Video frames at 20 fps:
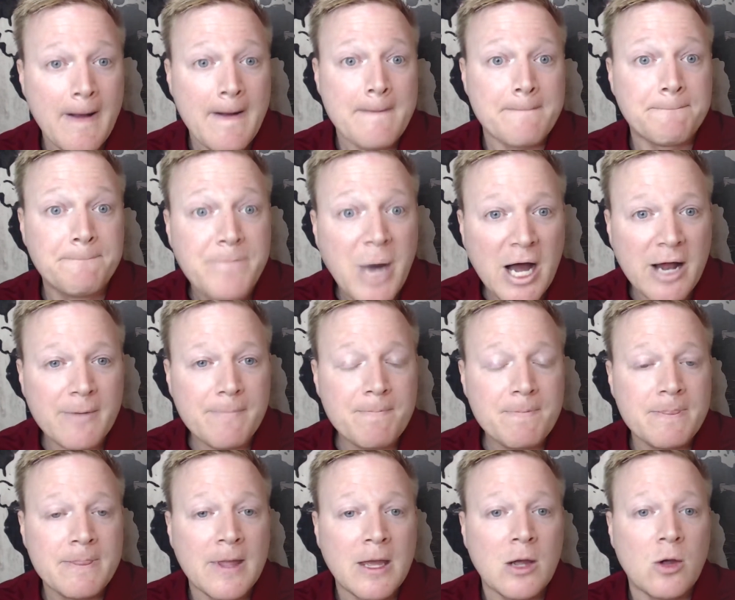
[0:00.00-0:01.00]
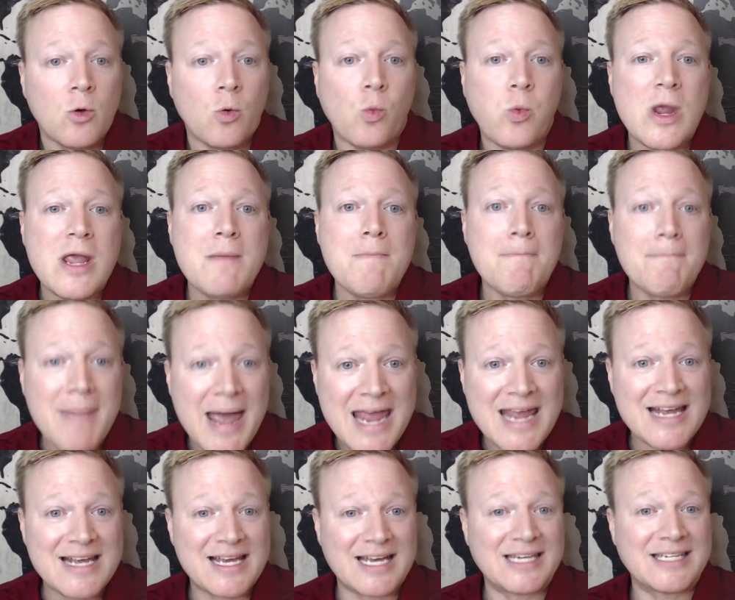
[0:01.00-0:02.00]
but we
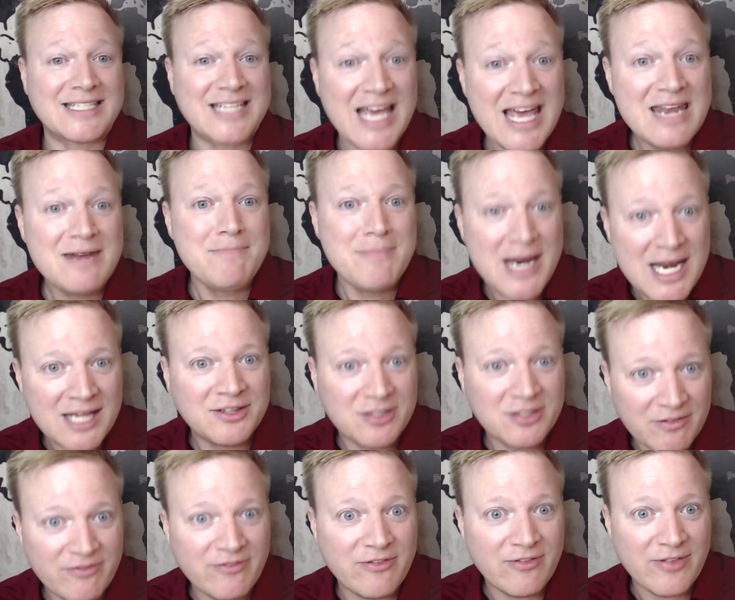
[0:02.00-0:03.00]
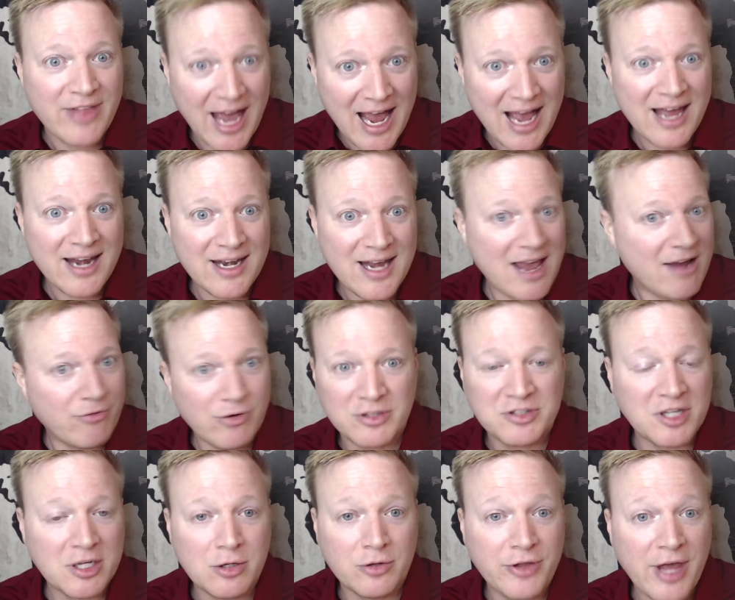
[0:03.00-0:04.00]
make 10 minutes of that every
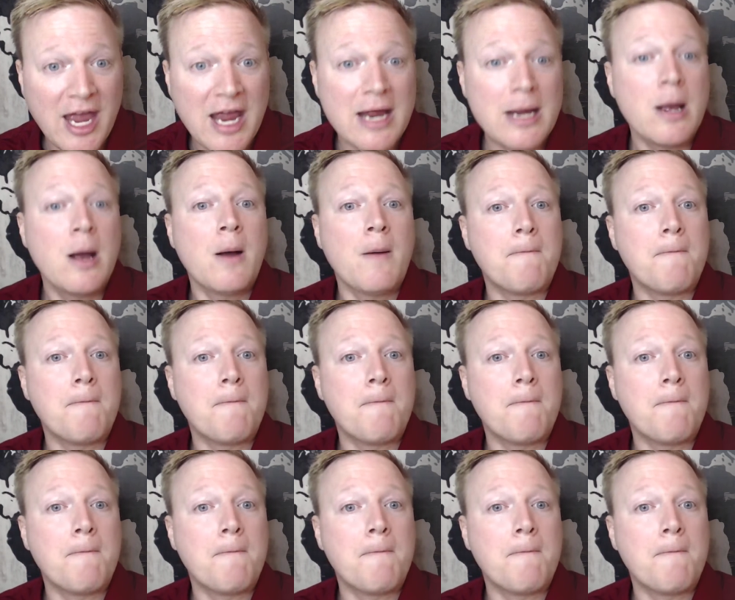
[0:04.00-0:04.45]
single day